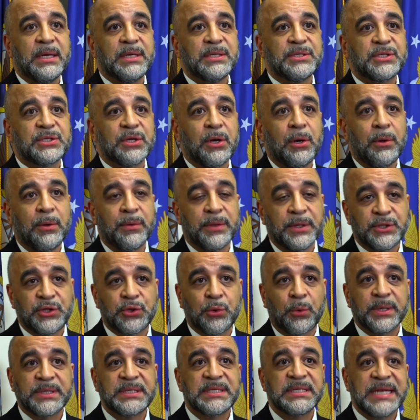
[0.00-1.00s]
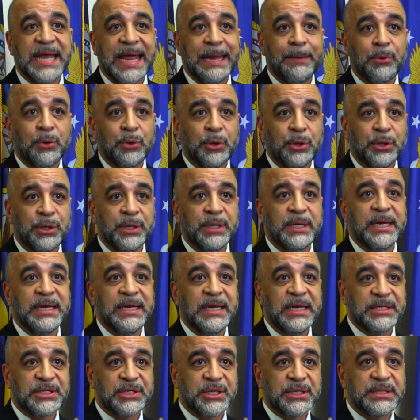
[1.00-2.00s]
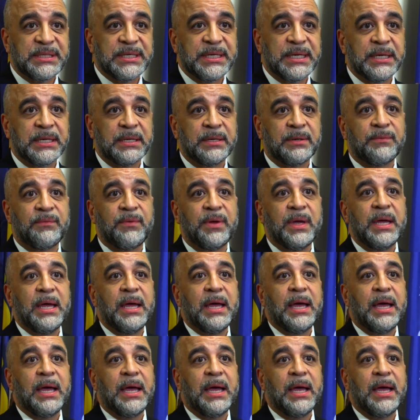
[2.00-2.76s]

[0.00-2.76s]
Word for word: So the Choice Neighborhood Initiative,